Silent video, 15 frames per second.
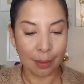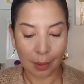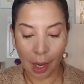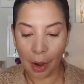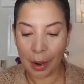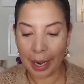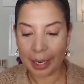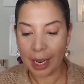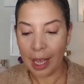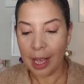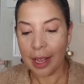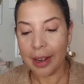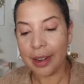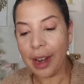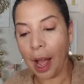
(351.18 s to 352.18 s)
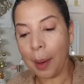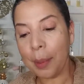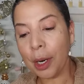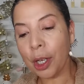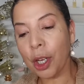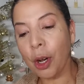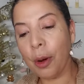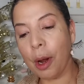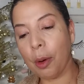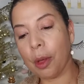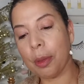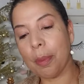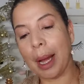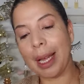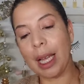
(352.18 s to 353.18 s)
All right, now I'm going to go in with
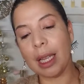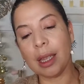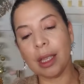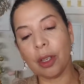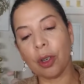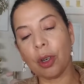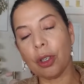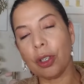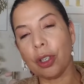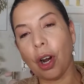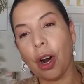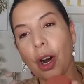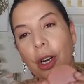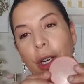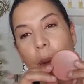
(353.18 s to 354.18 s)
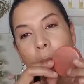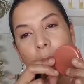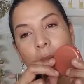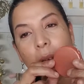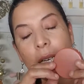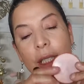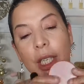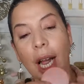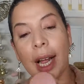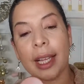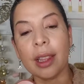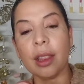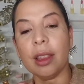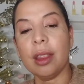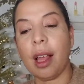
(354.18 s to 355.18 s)
my little Tarte blush. I
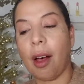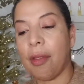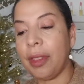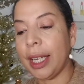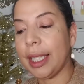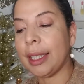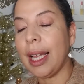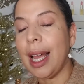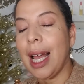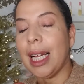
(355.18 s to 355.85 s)
love these.